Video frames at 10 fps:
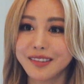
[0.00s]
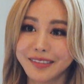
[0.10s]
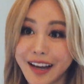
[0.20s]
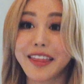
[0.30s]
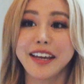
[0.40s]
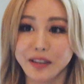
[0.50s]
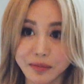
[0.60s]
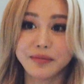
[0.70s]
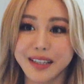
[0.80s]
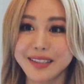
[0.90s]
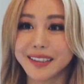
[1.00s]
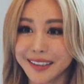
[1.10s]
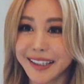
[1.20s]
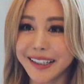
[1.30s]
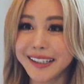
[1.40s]
nothing,
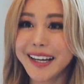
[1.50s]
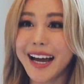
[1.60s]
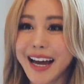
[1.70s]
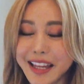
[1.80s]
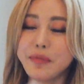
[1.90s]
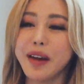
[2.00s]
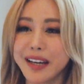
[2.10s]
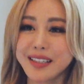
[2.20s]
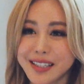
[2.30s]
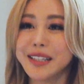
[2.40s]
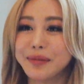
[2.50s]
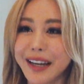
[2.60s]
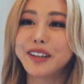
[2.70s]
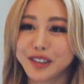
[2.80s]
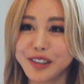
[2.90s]
basically, and then make it seem
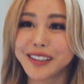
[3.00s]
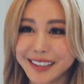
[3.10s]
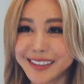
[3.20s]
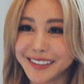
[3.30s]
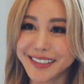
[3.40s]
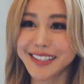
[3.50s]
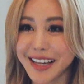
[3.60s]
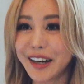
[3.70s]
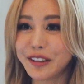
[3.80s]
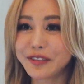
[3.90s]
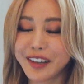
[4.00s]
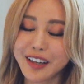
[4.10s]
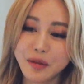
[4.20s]
like you're talking to yourself.